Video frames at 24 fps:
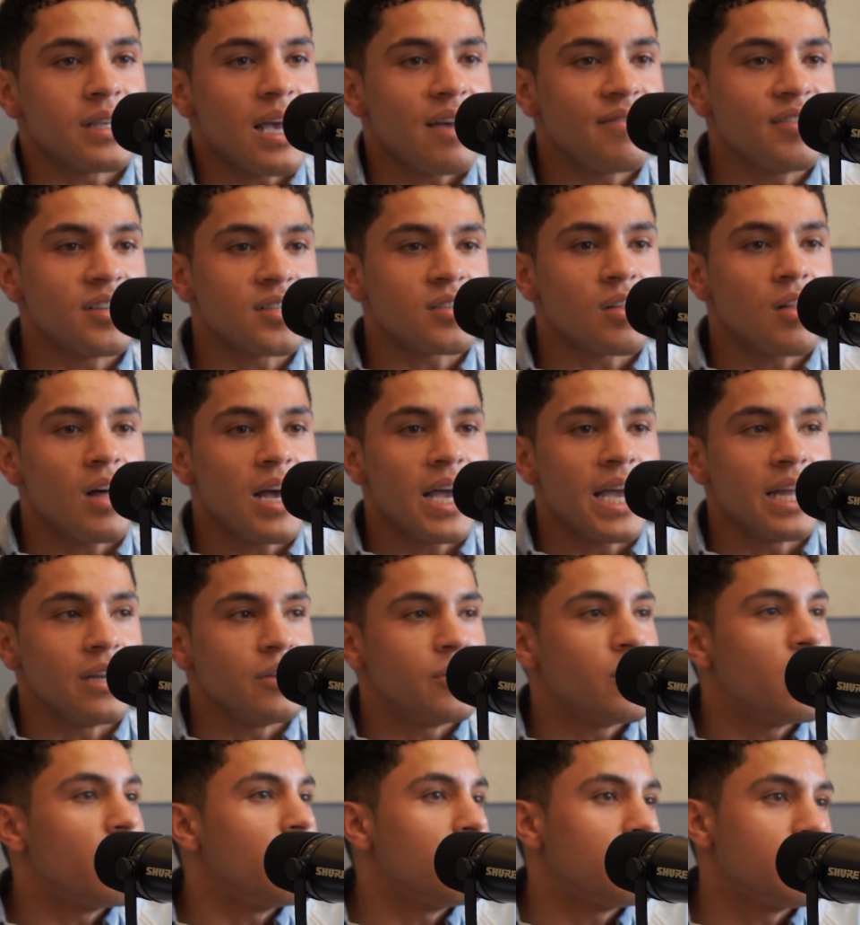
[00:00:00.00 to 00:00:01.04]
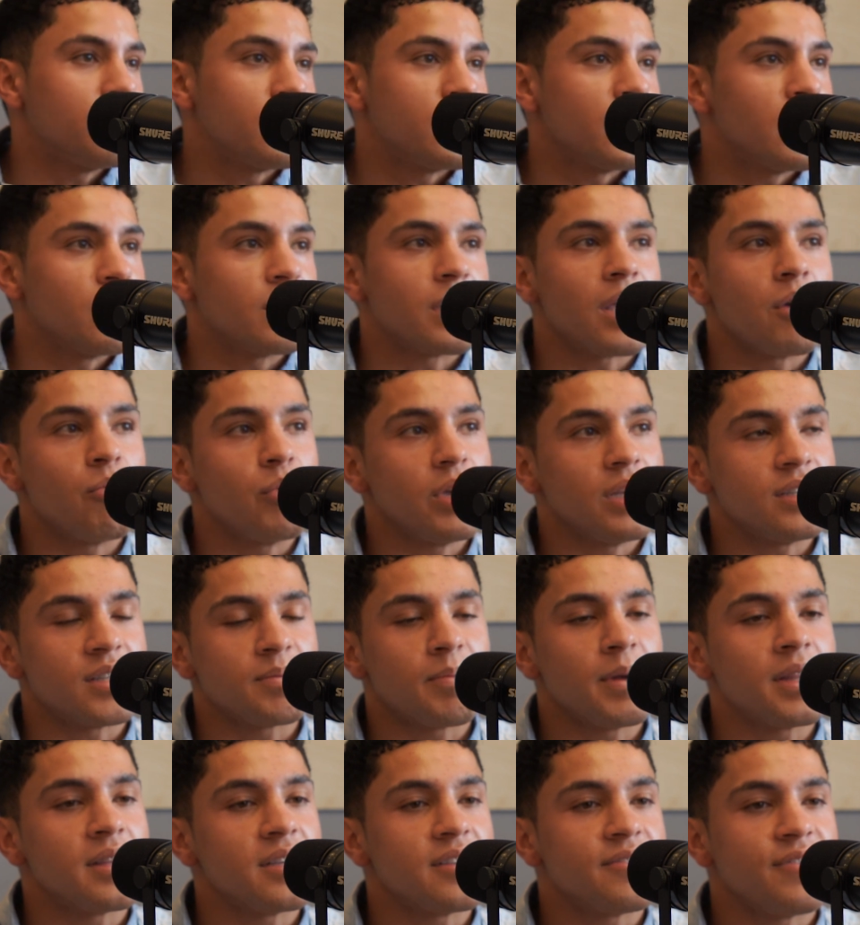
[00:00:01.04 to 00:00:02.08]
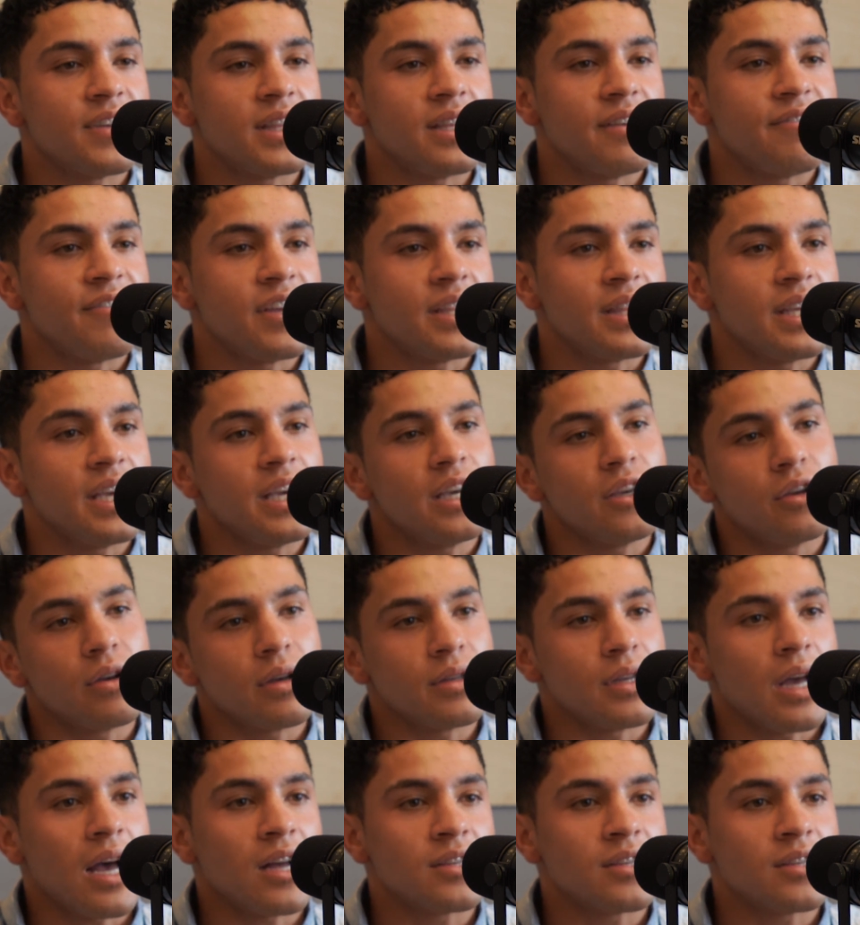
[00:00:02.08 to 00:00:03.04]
I have this client, can we split this 50-50?